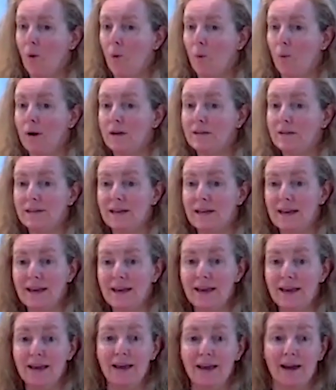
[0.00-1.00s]
Was
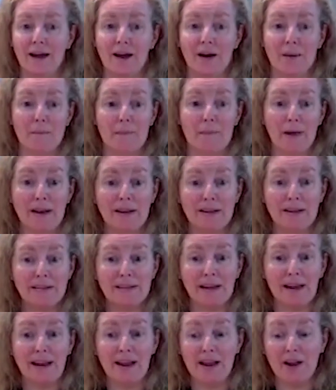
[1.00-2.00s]
he
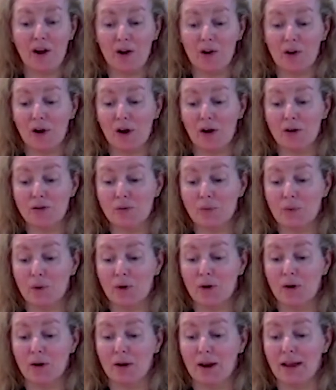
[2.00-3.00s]
meditating on God's
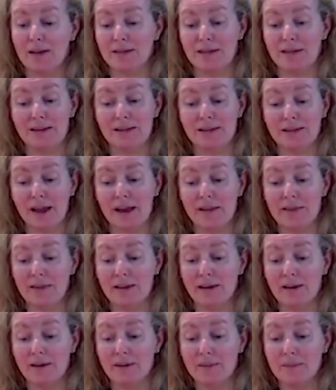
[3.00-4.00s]
word as he sat
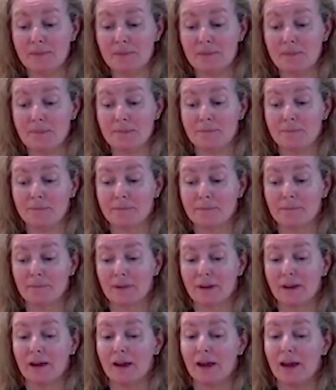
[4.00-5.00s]
there?
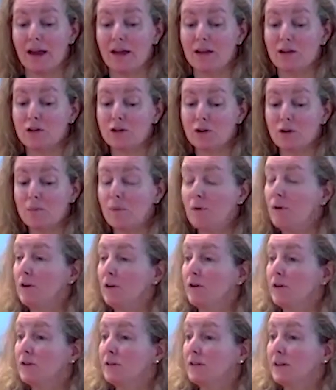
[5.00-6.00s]

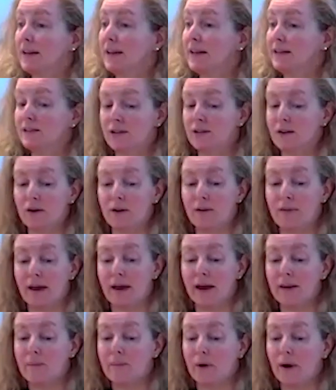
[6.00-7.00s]
Interpreters consider
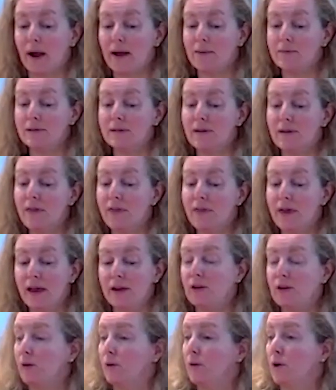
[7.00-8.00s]
that perhaps
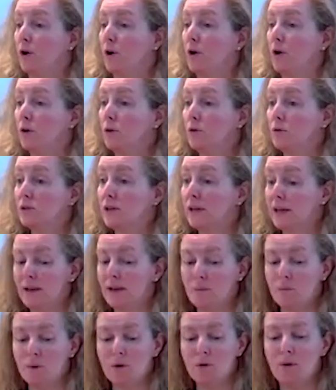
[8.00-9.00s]
Nathanael, whose
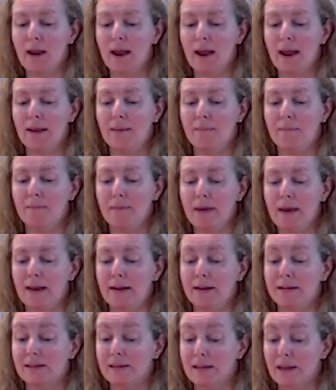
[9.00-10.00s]
Hebrew name
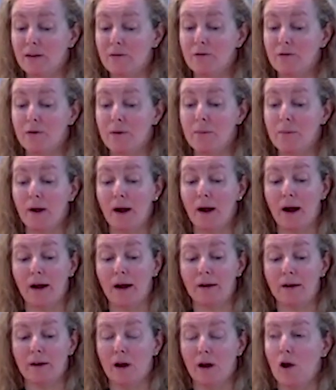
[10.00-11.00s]
means gift from
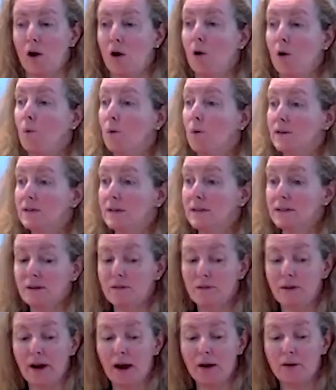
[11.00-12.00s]
God, was a
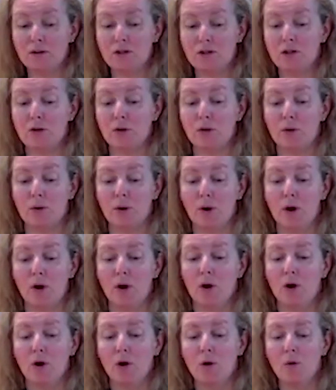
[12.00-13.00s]
devout Jew
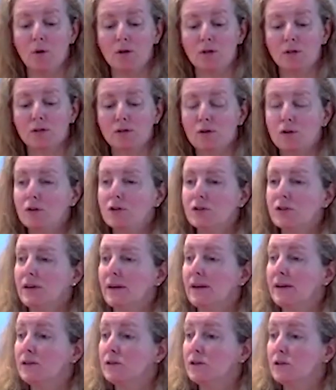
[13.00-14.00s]
who was
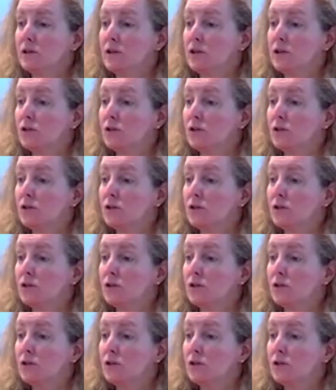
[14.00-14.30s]
searching the